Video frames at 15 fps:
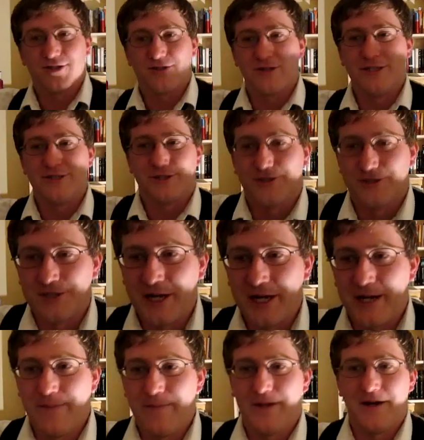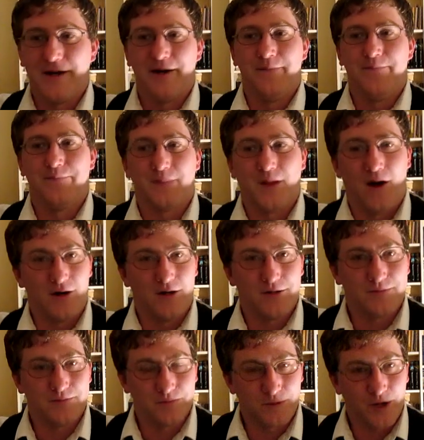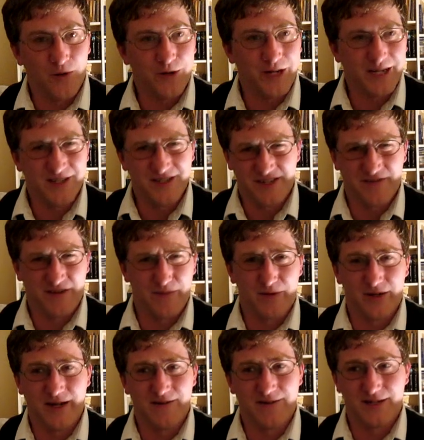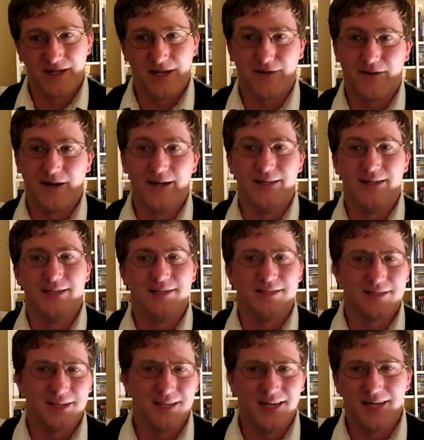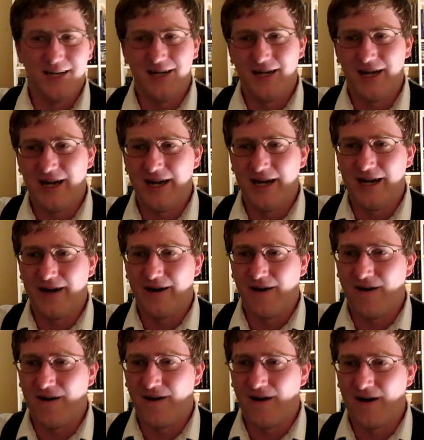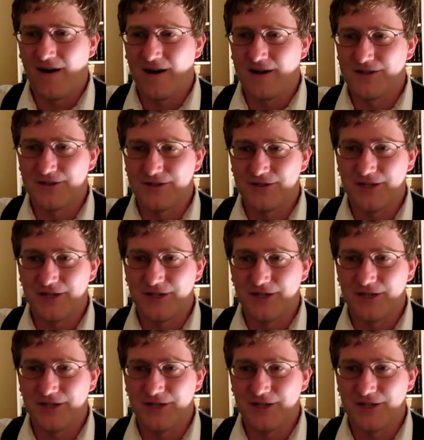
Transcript: creatures named Arconians, if I'm pronouncing that right. It's Arconan.